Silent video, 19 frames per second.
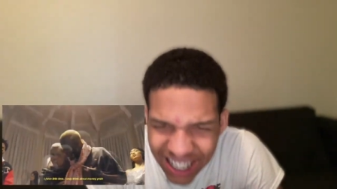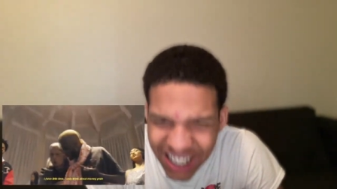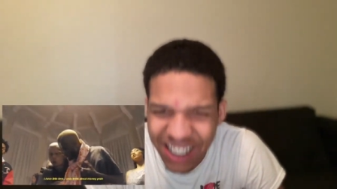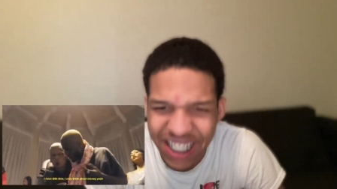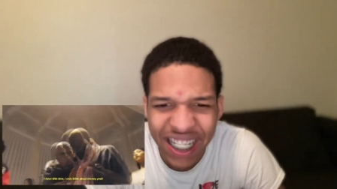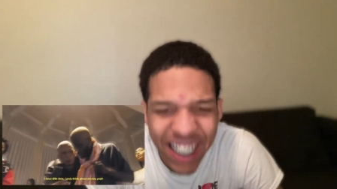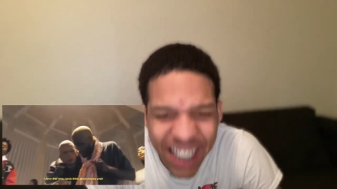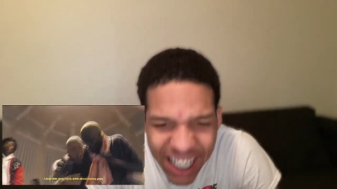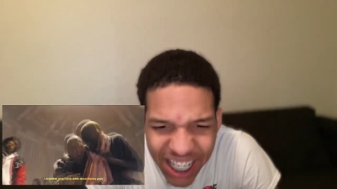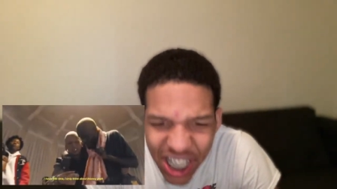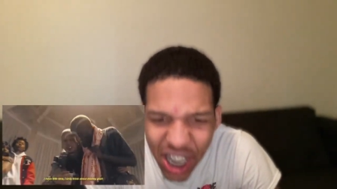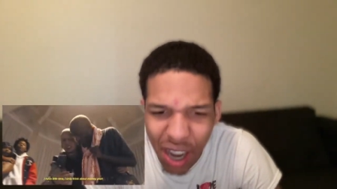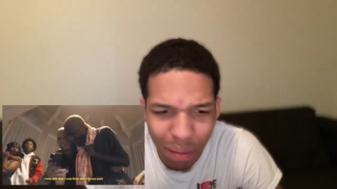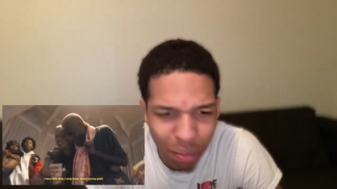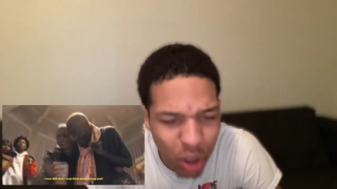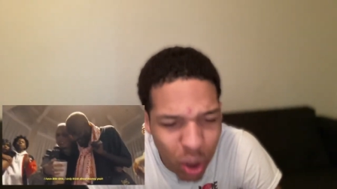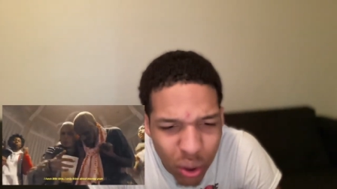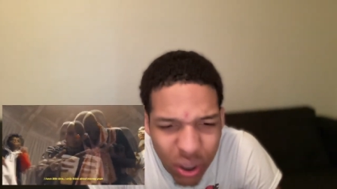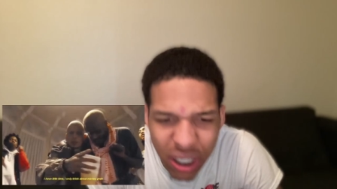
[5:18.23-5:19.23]
Gin in the
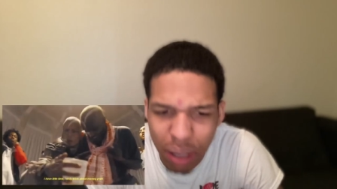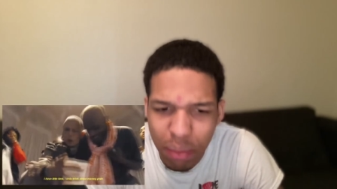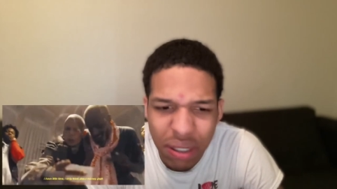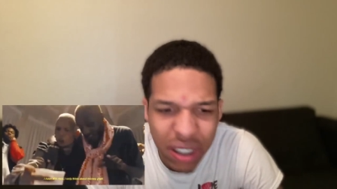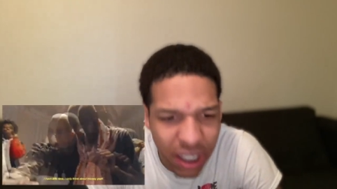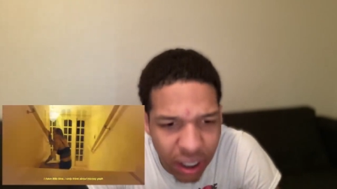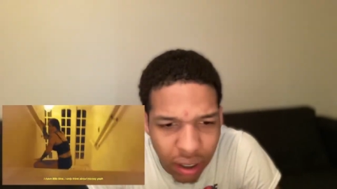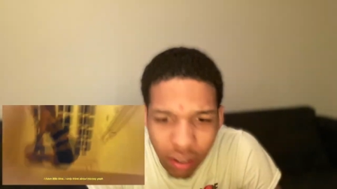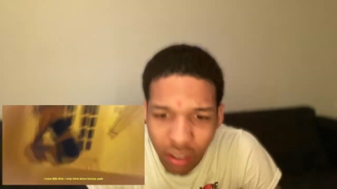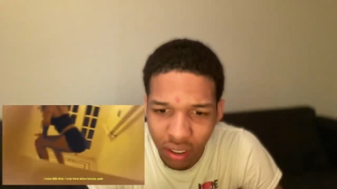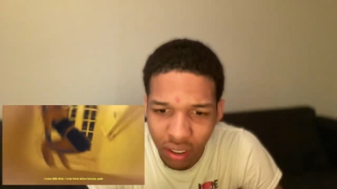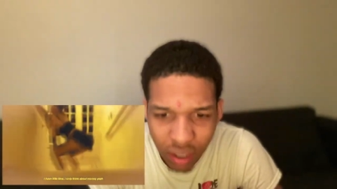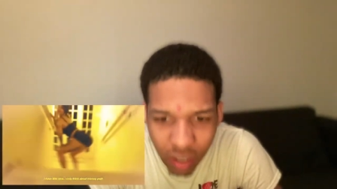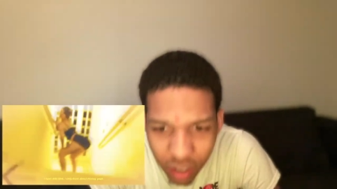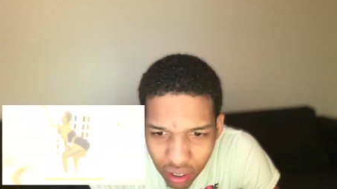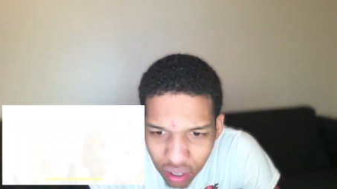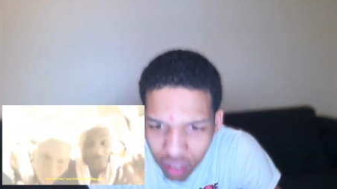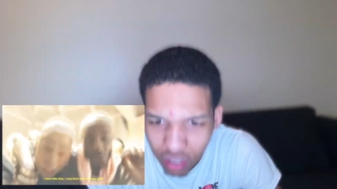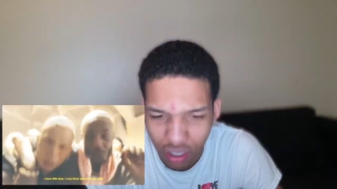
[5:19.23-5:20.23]
cup, too tipsy.
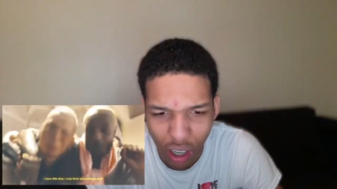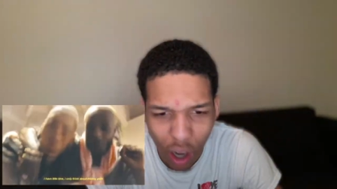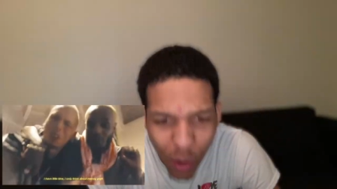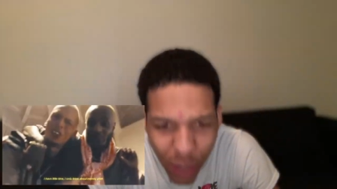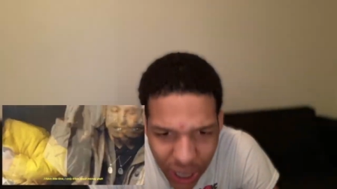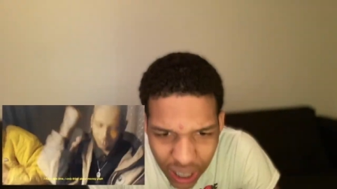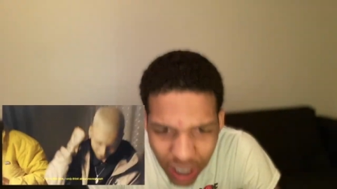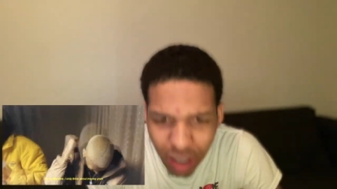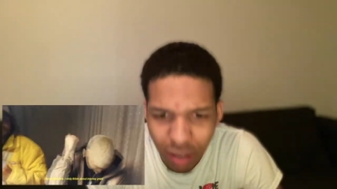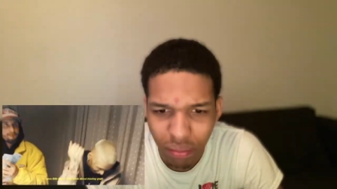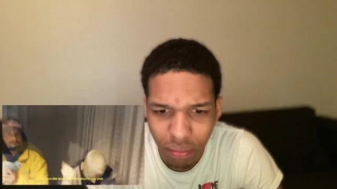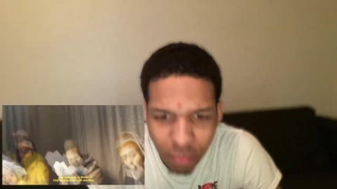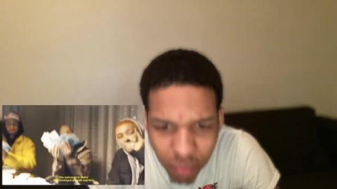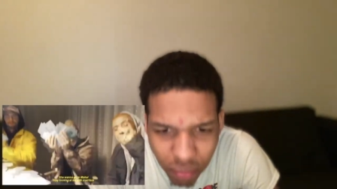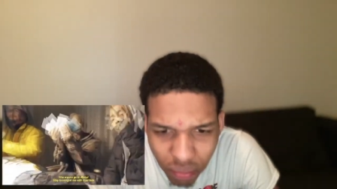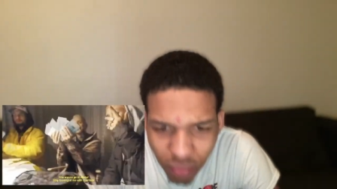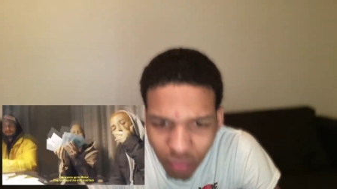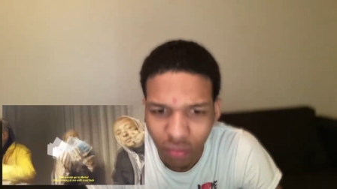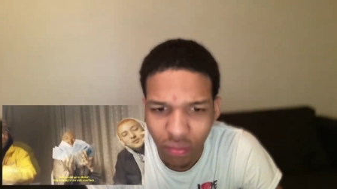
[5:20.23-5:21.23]
Ok.
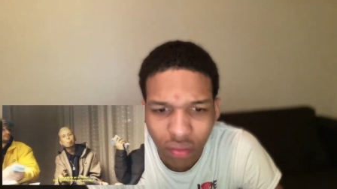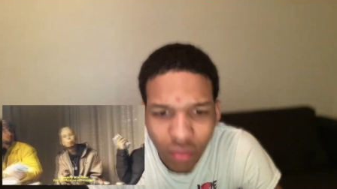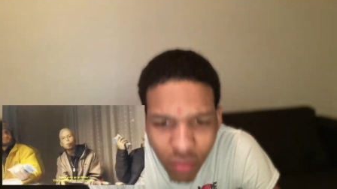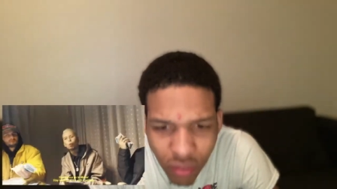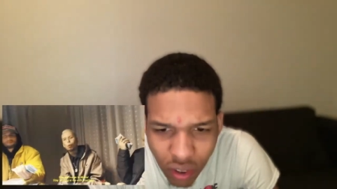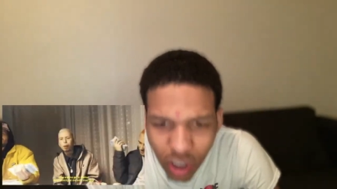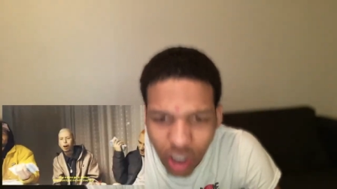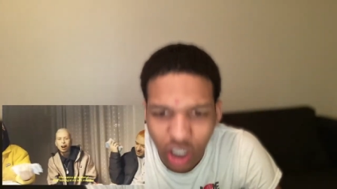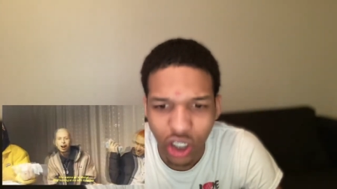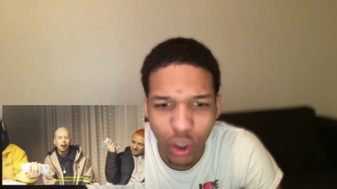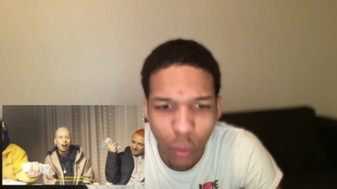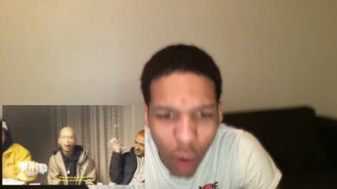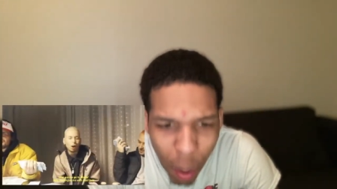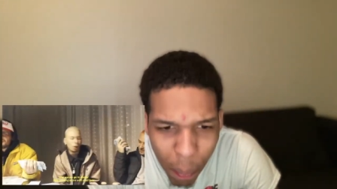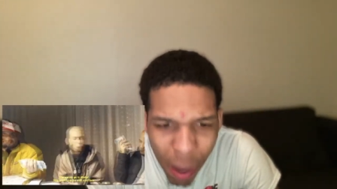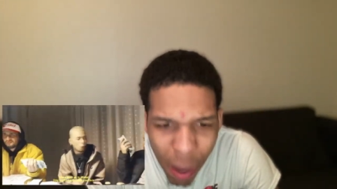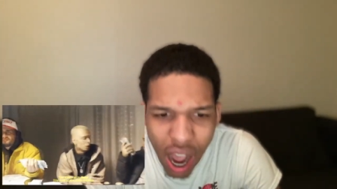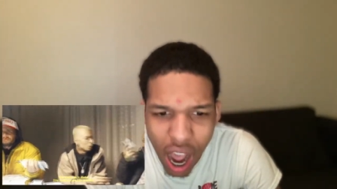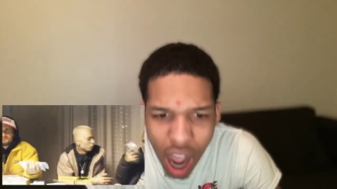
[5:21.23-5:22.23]
She
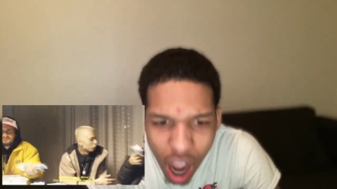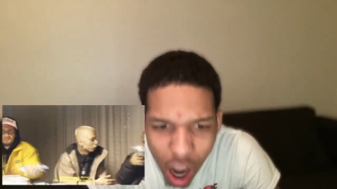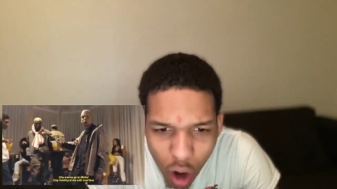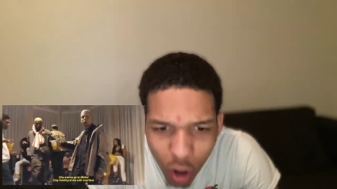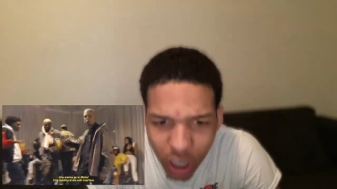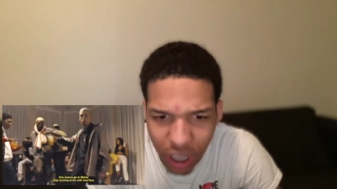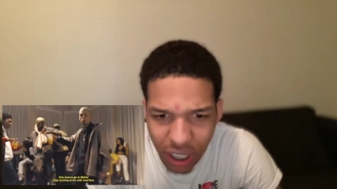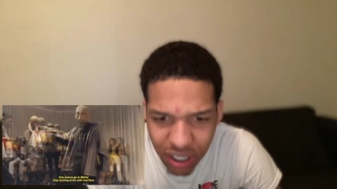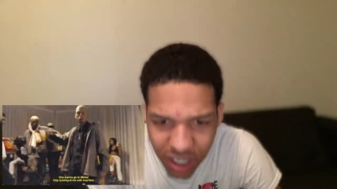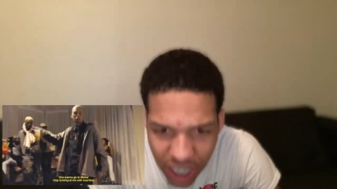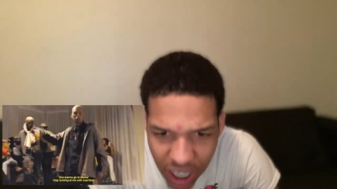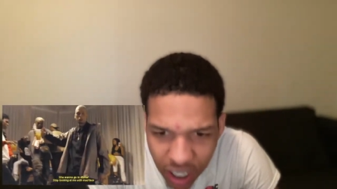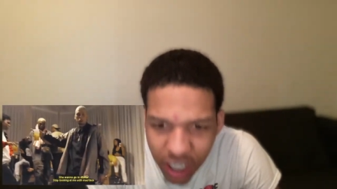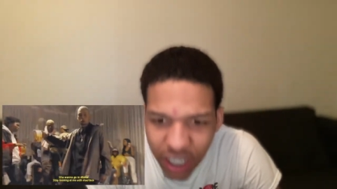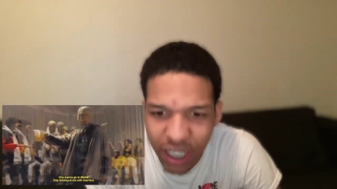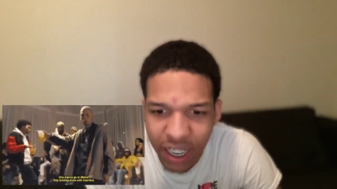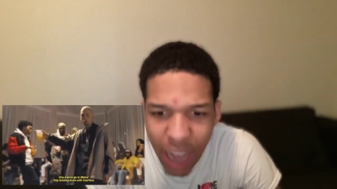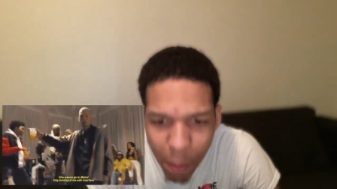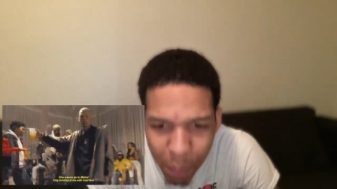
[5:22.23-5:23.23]
want Maha. Okay, stay
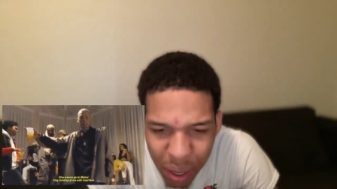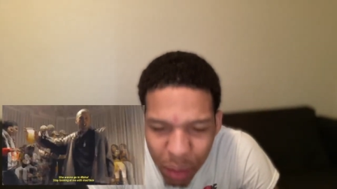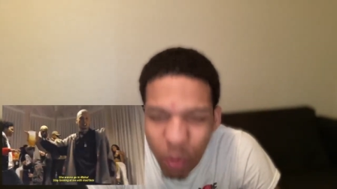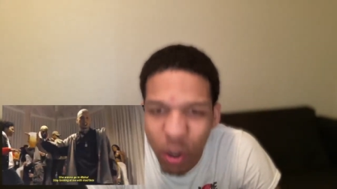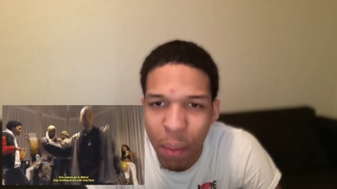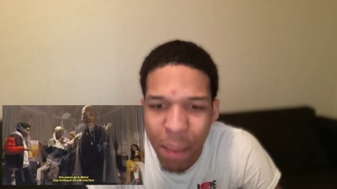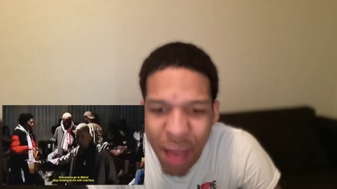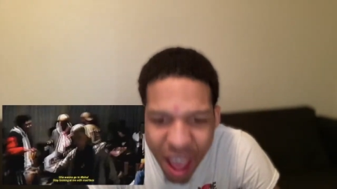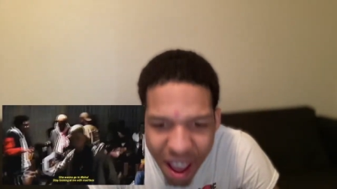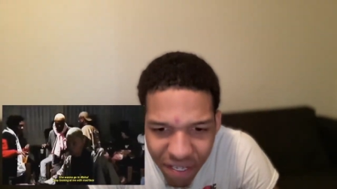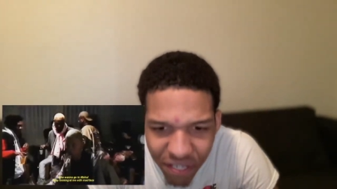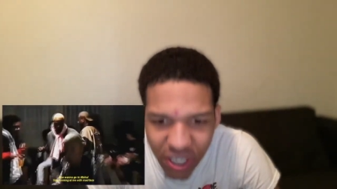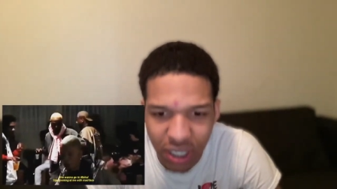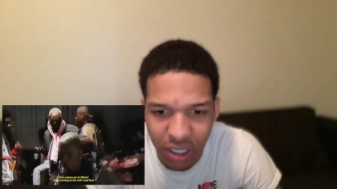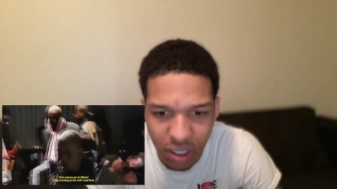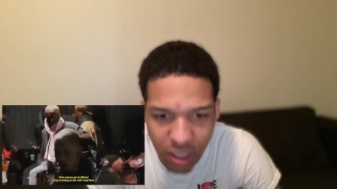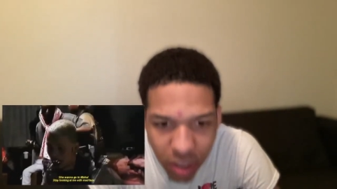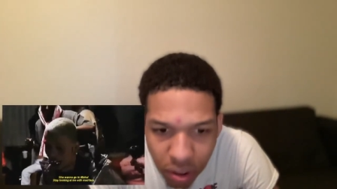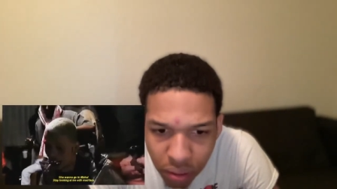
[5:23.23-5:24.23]
looking at me with a mad
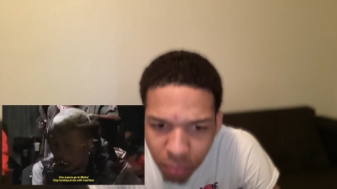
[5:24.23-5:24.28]
face.